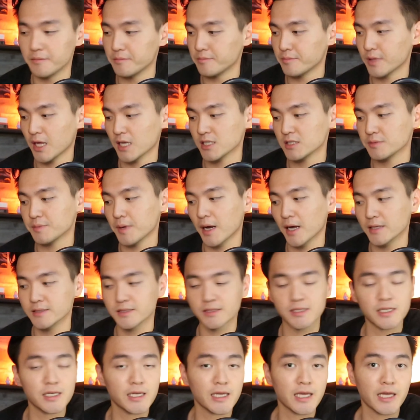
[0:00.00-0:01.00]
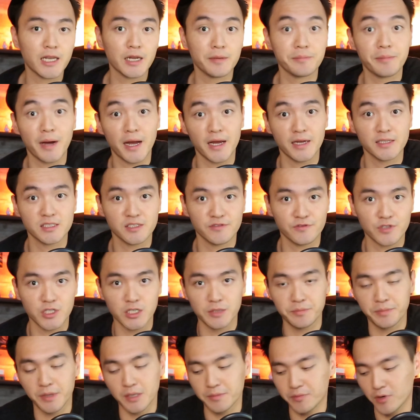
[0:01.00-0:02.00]
Blind Spots, The Hidden Bias of
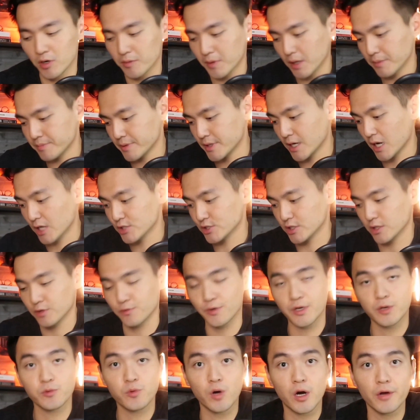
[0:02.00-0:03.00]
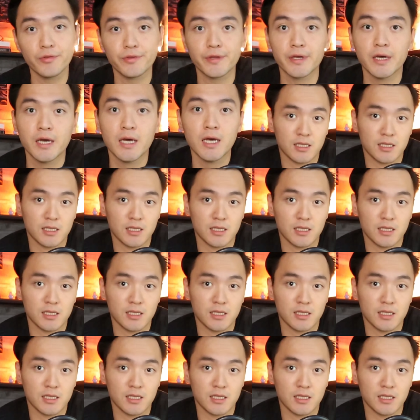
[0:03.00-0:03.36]
Good People by Banach and Greenwald.